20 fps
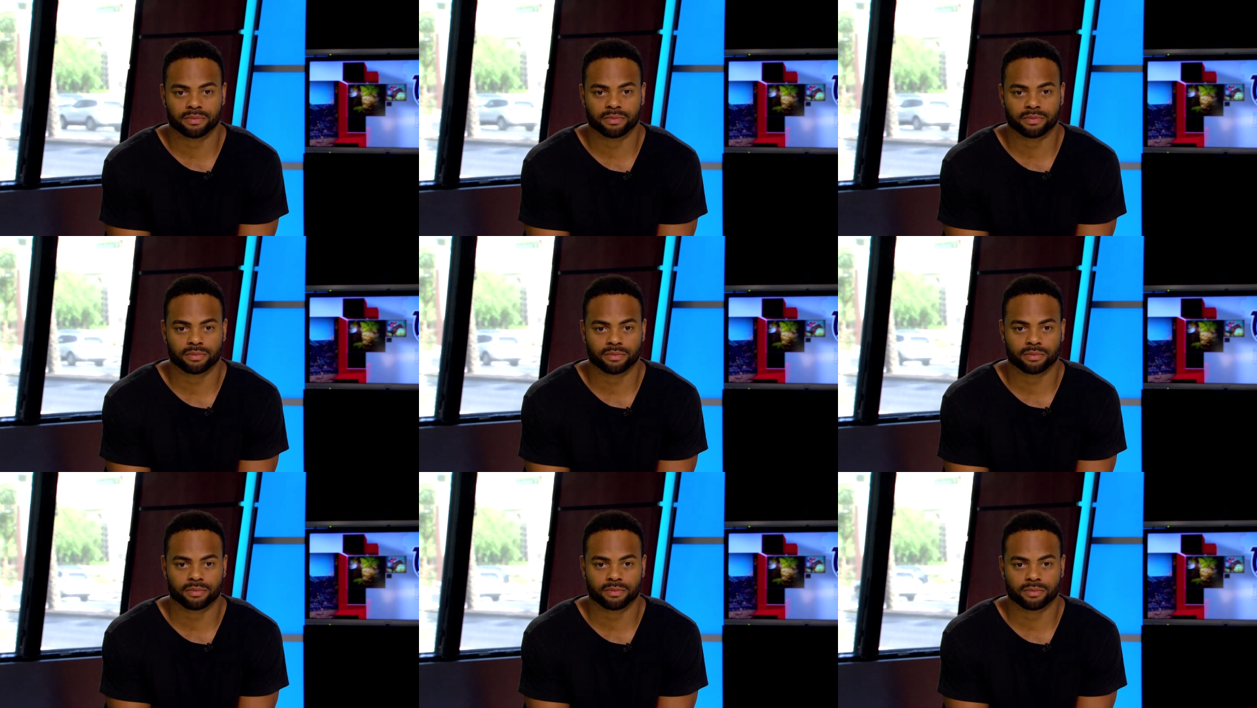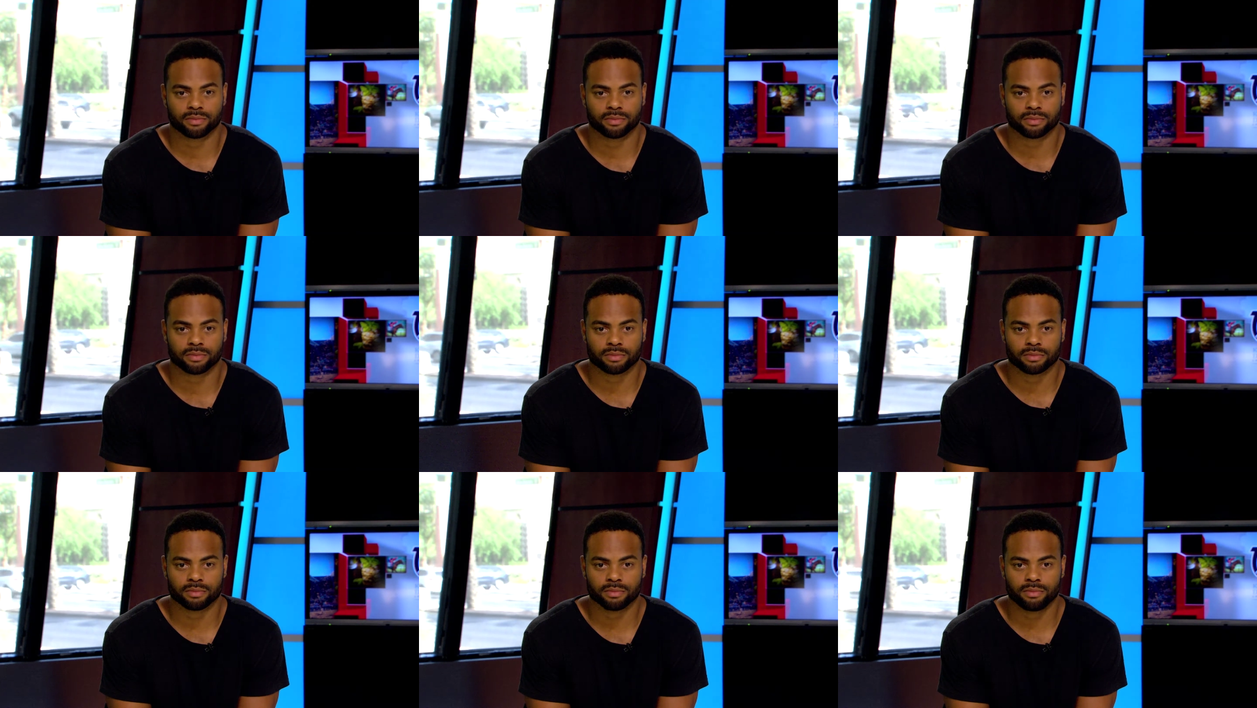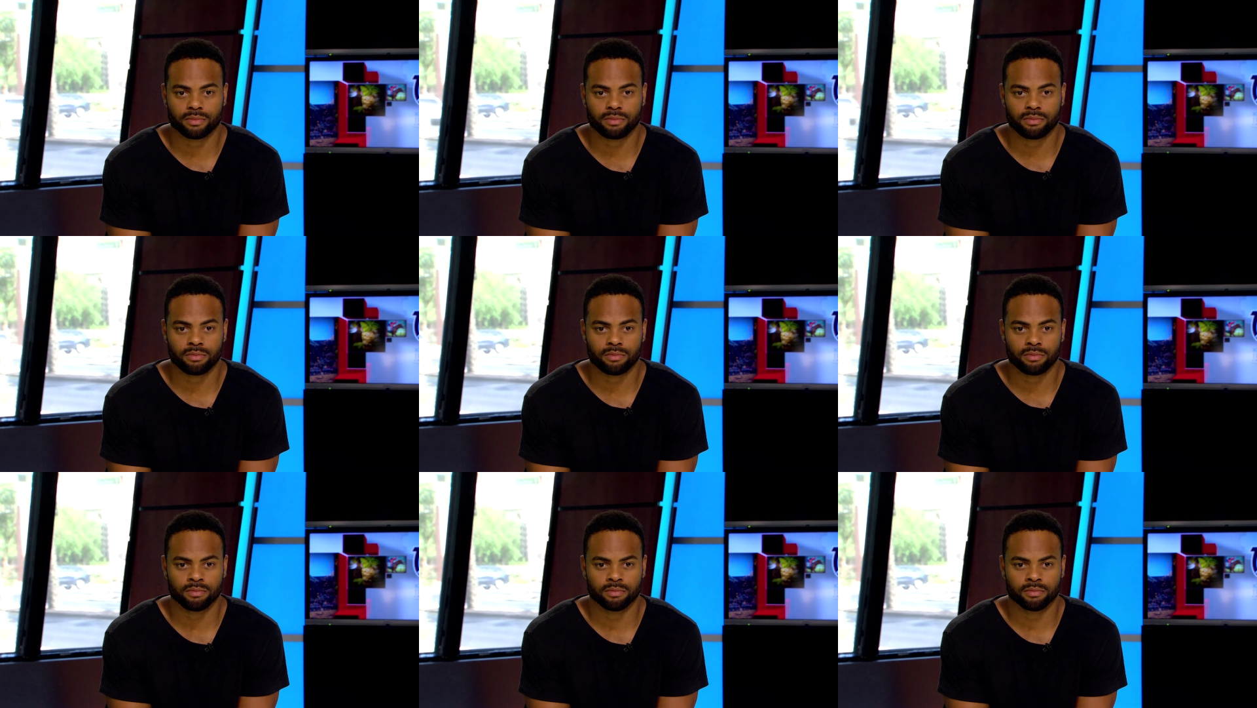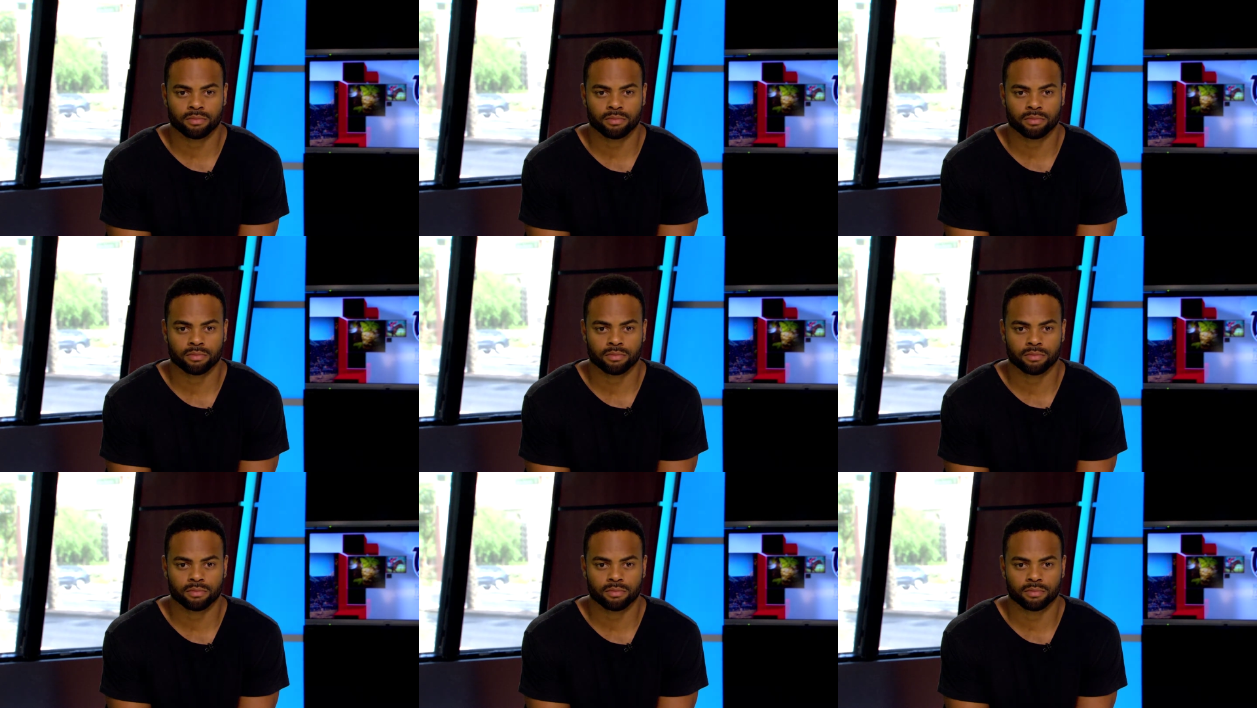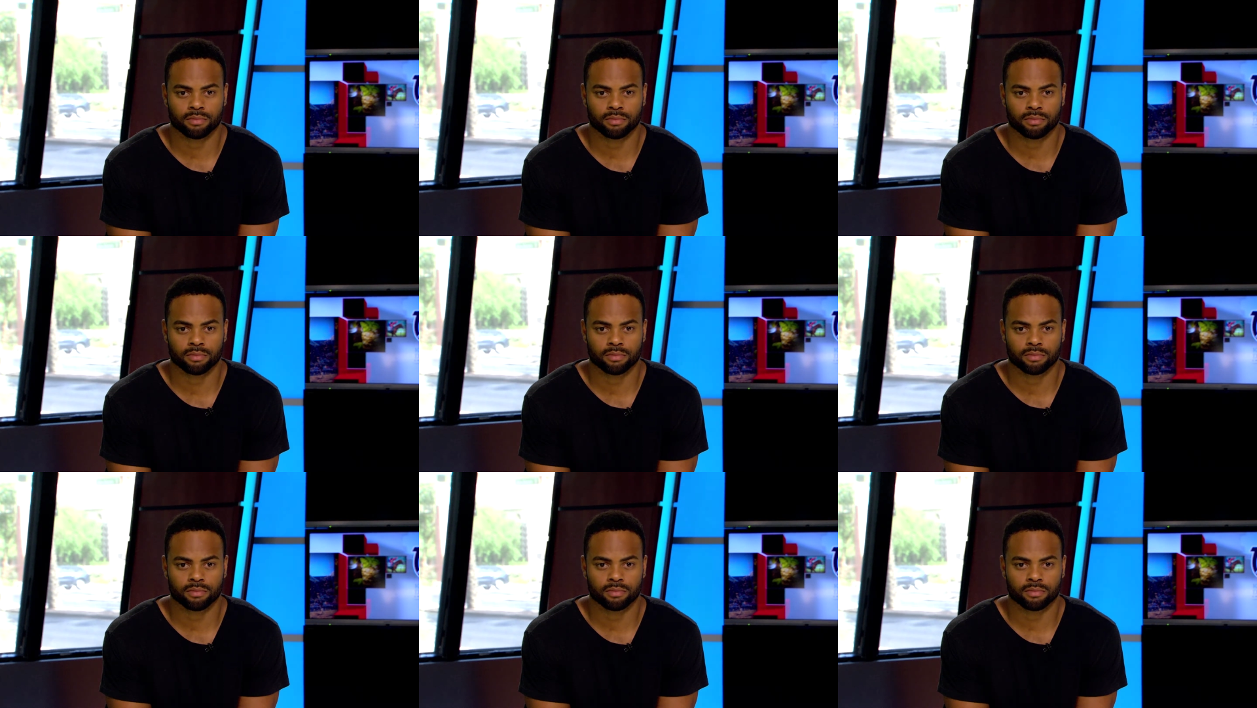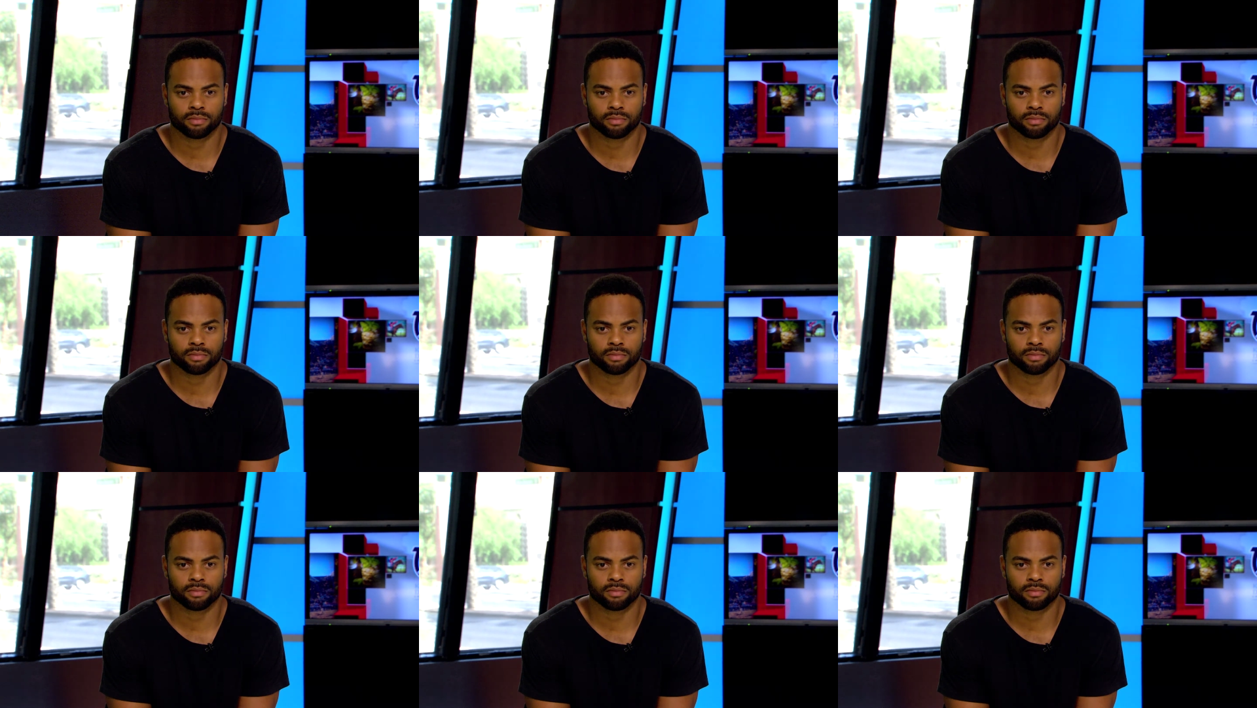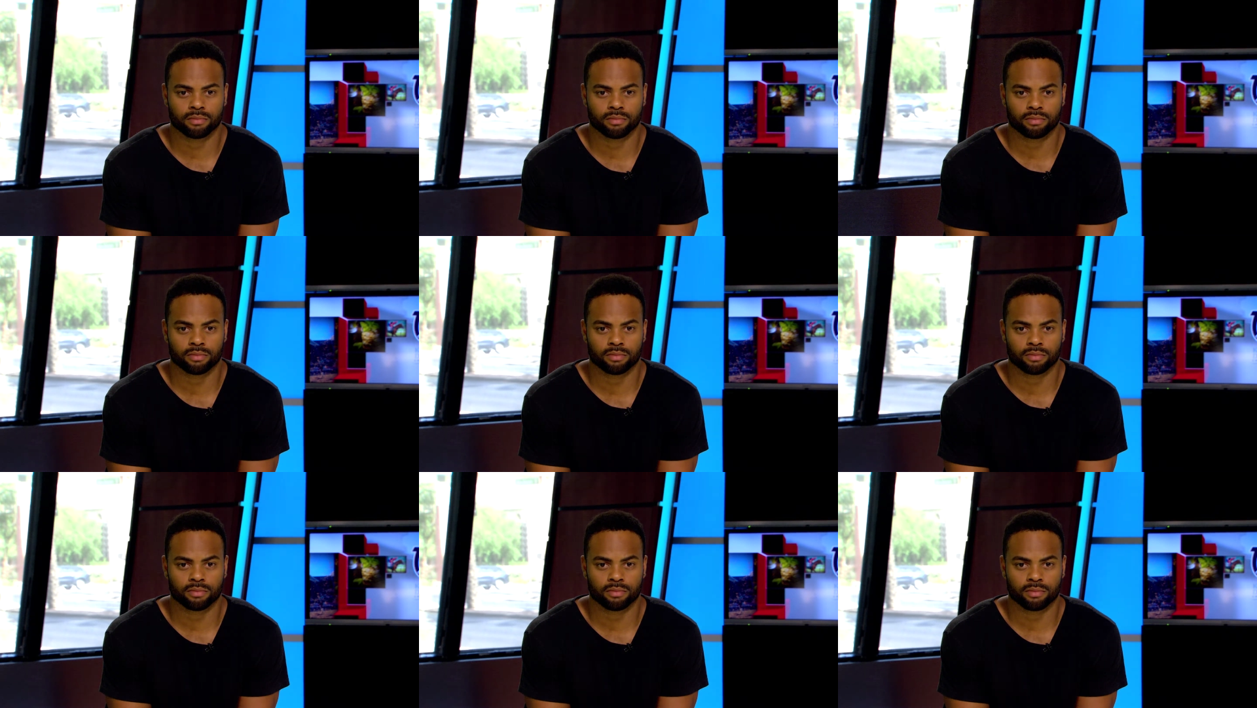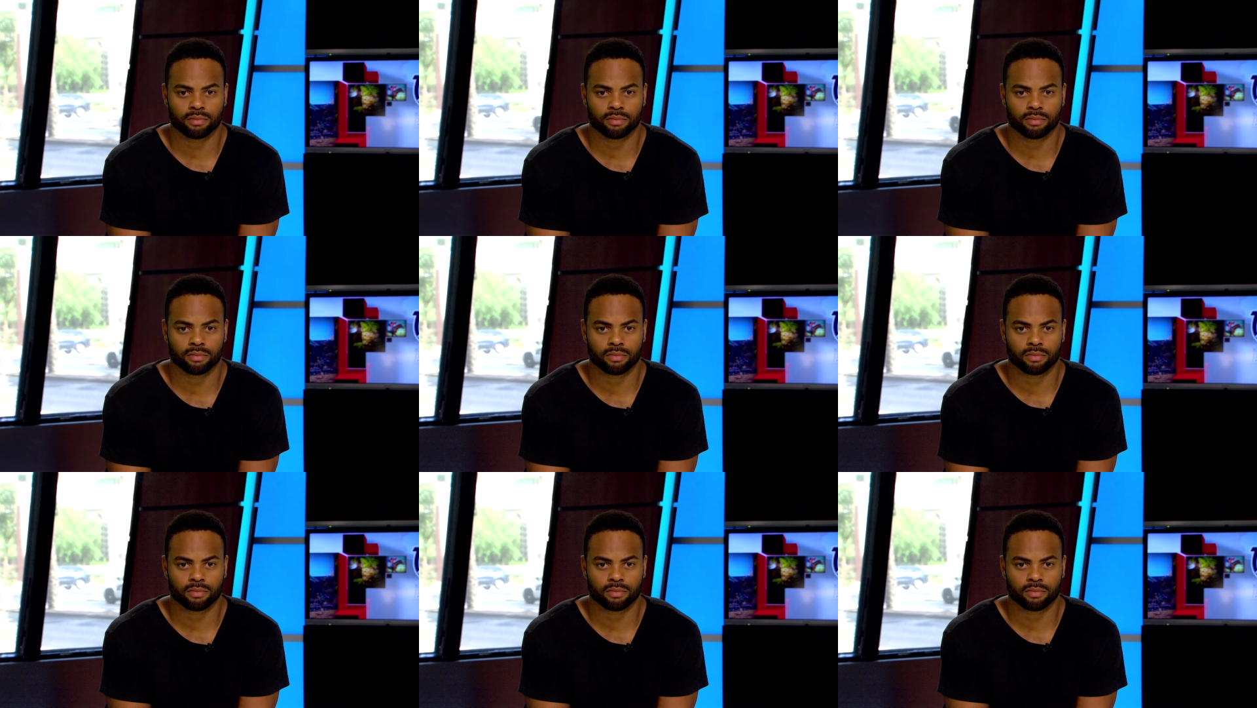Nobody speaks.